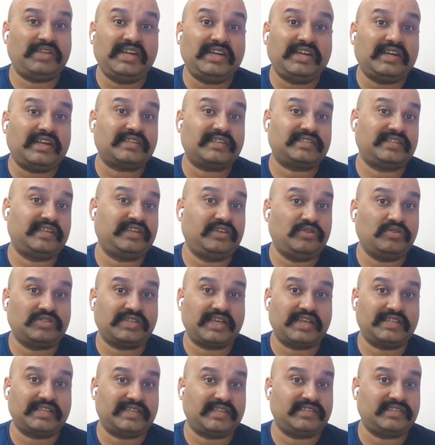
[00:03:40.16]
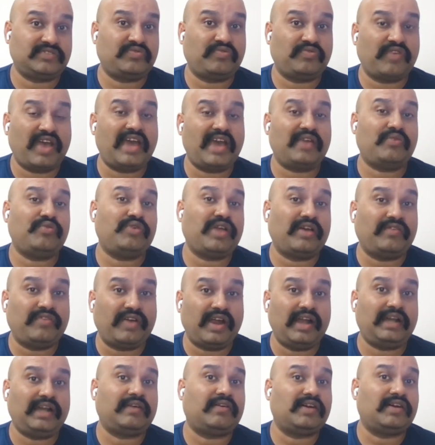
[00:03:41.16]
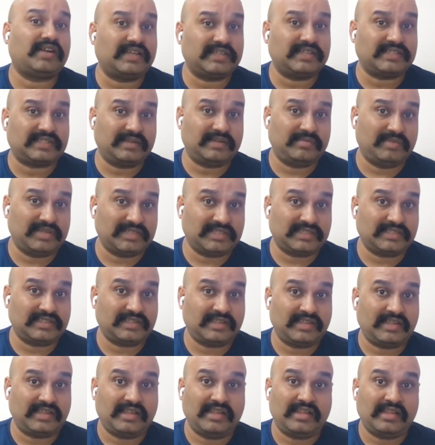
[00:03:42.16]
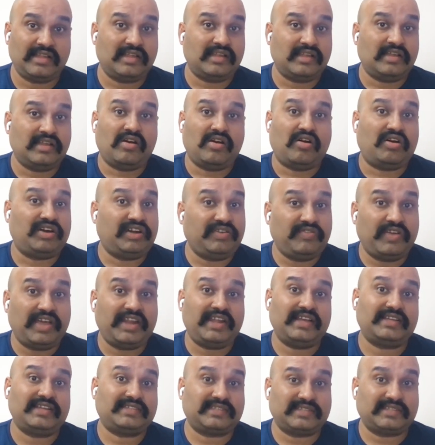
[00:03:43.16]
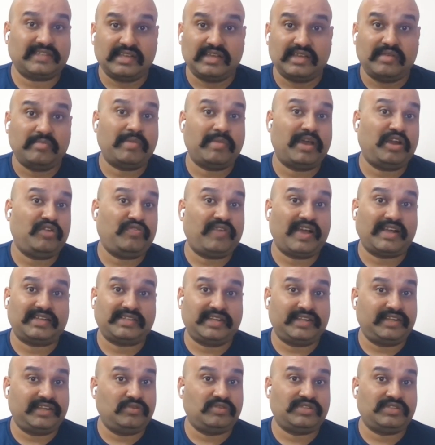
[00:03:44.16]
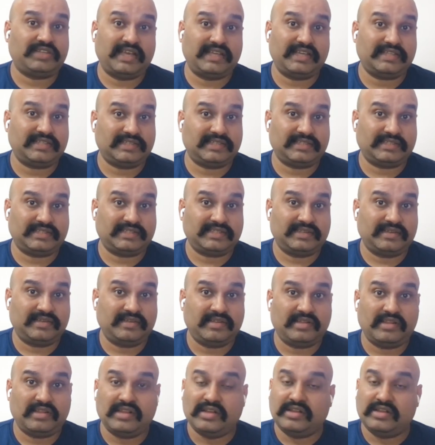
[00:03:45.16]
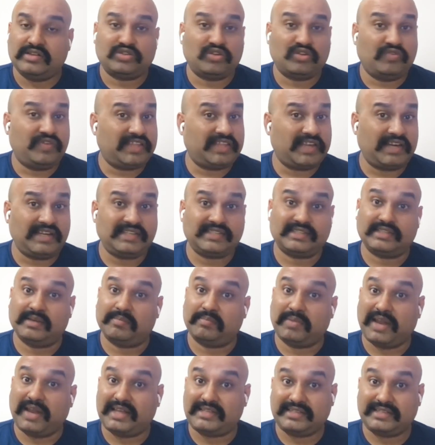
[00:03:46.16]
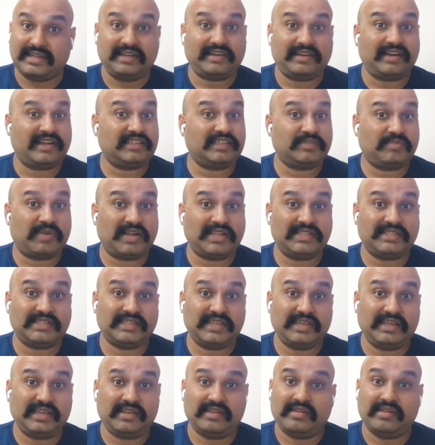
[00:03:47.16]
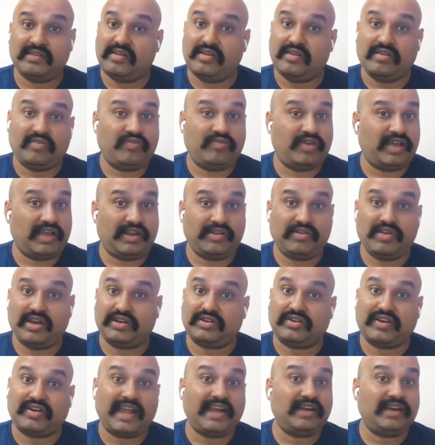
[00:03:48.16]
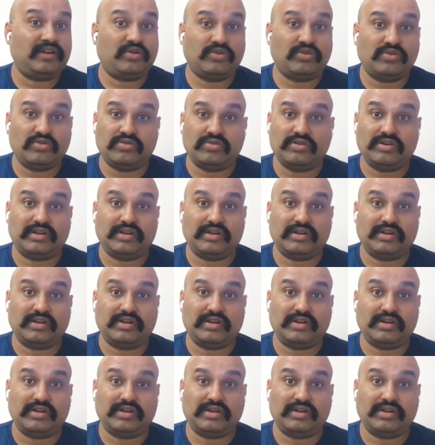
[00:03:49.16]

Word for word: the interesting use cases where we have helped our customers on various manufacturing use cases. So whether it is supply chain transparency, where you are trying to